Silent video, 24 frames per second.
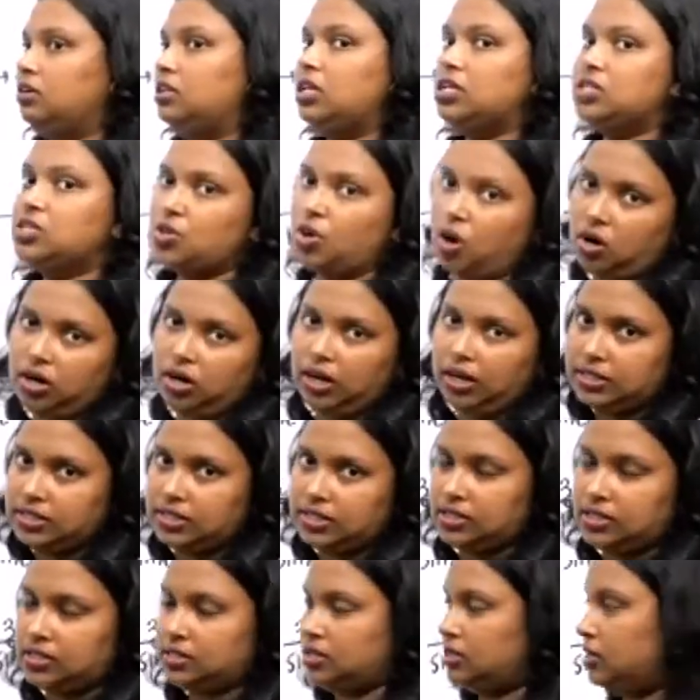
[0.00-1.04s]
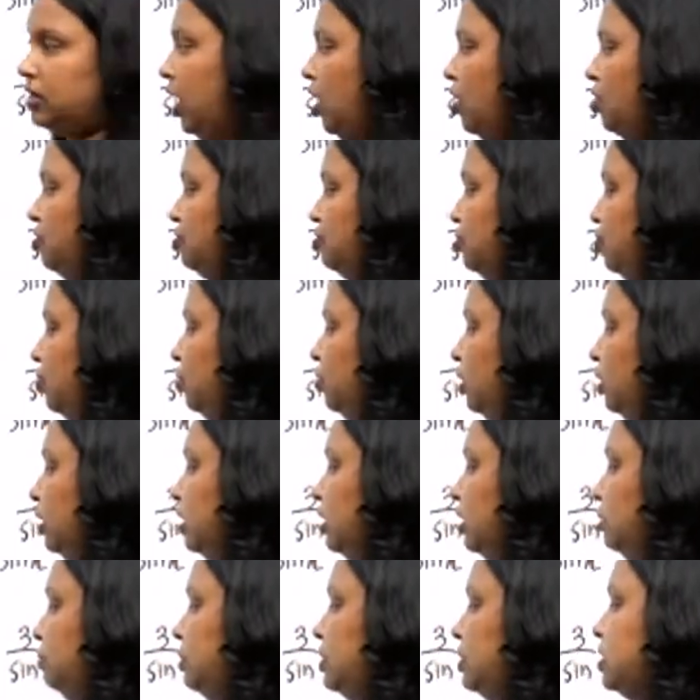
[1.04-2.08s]
does not exist. Therefore,
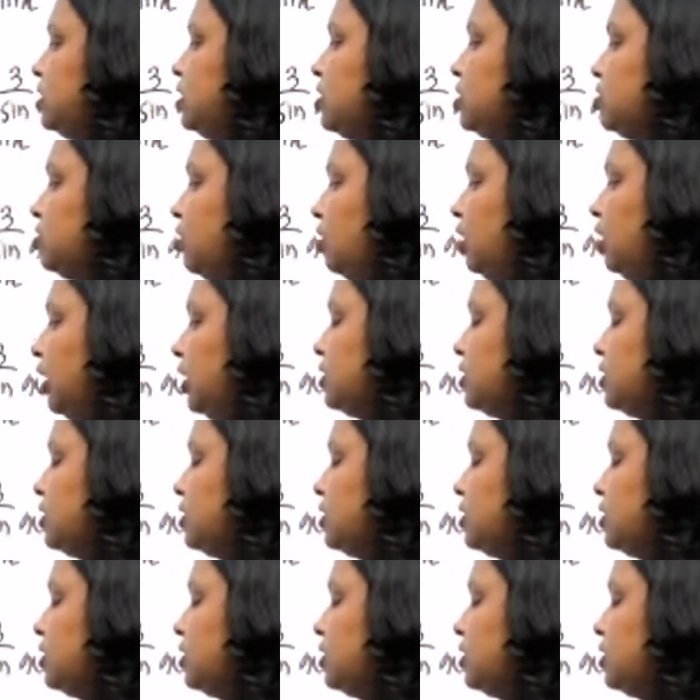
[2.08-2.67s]
limits does not